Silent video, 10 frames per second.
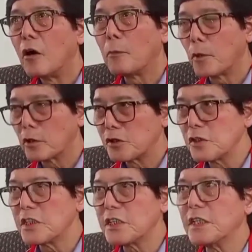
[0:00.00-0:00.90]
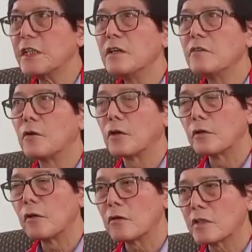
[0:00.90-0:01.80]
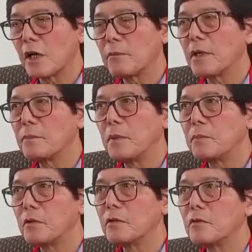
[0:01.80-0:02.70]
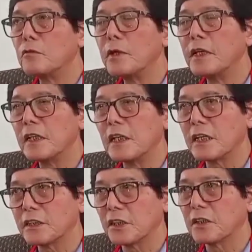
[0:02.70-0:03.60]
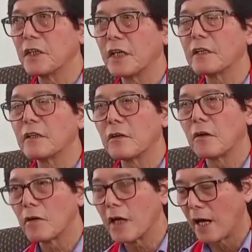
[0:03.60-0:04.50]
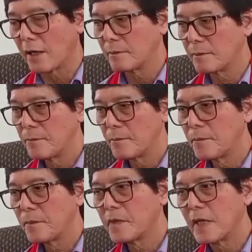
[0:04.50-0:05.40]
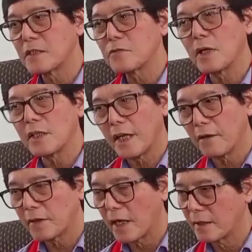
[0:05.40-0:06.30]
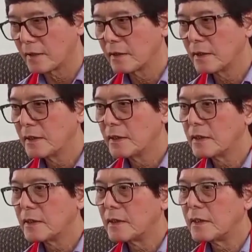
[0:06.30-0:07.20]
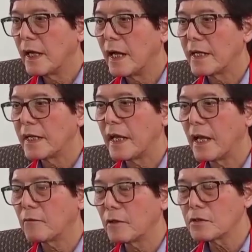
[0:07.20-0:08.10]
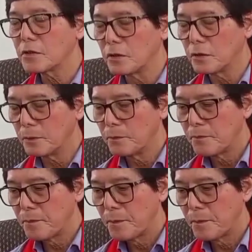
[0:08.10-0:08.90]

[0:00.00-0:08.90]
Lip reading: opportunity for non-tribal people to win election in Rongkang. That's what they have done. And they have also